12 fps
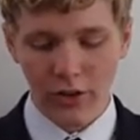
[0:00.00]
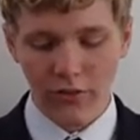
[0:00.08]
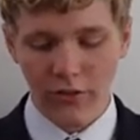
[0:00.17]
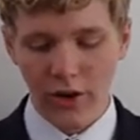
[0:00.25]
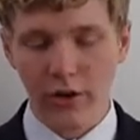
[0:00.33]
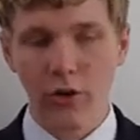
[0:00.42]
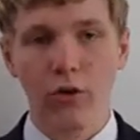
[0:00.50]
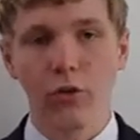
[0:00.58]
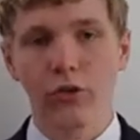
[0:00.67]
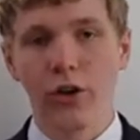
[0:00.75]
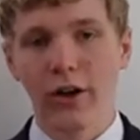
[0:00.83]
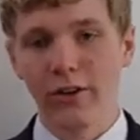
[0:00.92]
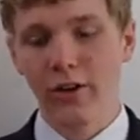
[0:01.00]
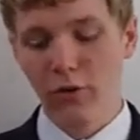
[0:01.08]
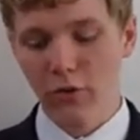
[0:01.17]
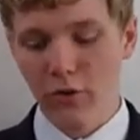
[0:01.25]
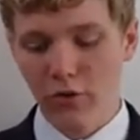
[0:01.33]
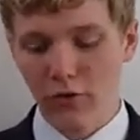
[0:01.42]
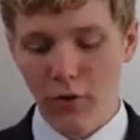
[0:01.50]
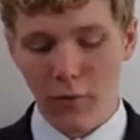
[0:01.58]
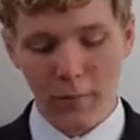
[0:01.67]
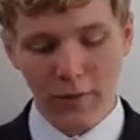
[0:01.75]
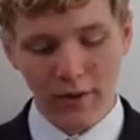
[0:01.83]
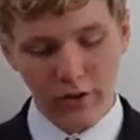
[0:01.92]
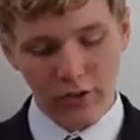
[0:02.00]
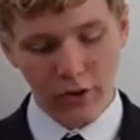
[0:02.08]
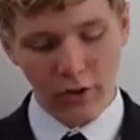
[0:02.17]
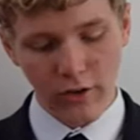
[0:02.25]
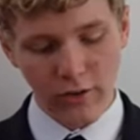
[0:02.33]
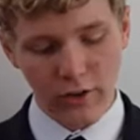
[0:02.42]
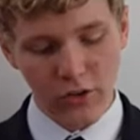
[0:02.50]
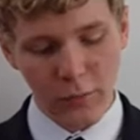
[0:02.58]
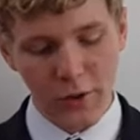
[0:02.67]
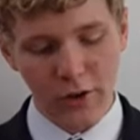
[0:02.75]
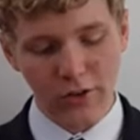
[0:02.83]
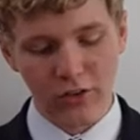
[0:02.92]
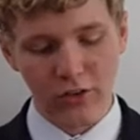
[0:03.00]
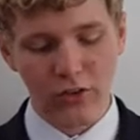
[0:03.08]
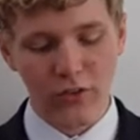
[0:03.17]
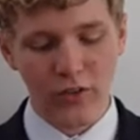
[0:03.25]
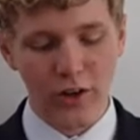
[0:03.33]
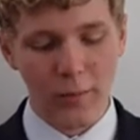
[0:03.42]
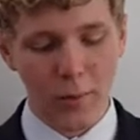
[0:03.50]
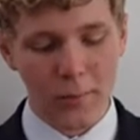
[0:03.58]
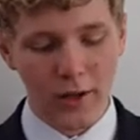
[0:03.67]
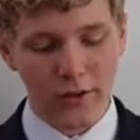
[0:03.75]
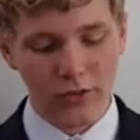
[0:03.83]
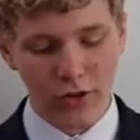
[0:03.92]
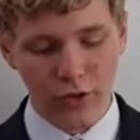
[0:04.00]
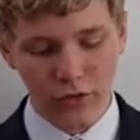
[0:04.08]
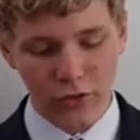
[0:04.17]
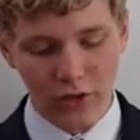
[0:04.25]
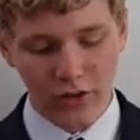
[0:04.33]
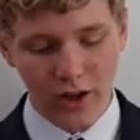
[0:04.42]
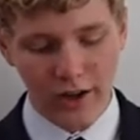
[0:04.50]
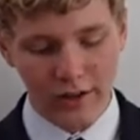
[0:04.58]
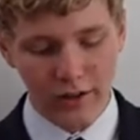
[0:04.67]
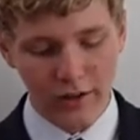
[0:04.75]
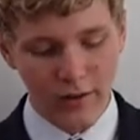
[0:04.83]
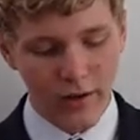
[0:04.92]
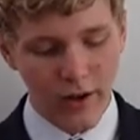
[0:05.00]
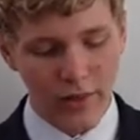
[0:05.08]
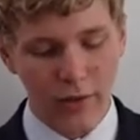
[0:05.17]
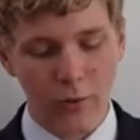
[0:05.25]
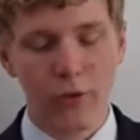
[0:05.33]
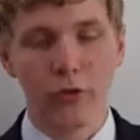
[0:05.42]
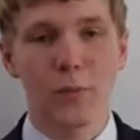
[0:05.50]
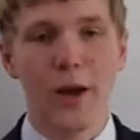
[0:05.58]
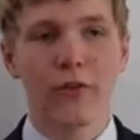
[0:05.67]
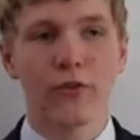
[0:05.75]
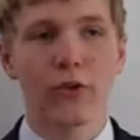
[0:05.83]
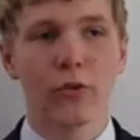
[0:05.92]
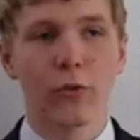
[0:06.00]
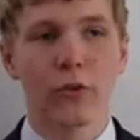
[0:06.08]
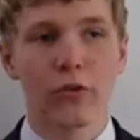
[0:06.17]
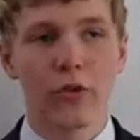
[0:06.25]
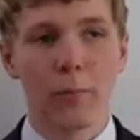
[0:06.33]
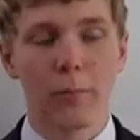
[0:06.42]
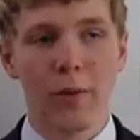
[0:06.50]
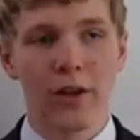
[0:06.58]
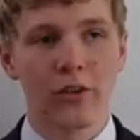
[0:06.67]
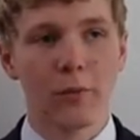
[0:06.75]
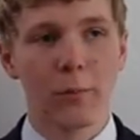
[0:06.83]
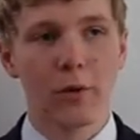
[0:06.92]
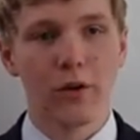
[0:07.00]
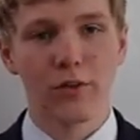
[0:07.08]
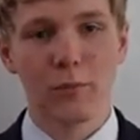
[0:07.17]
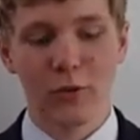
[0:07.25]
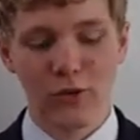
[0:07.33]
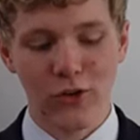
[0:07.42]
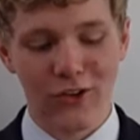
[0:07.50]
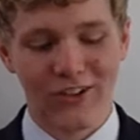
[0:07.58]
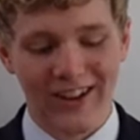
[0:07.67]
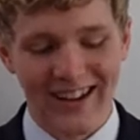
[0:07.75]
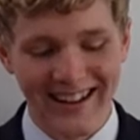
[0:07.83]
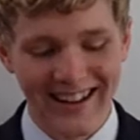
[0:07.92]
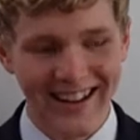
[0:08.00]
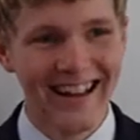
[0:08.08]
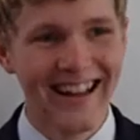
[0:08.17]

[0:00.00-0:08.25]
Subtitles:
The Viet Cong also had no uniform, so could disappear into a civilian population after attack, and they were respectful towards the peasant Buddhist majority.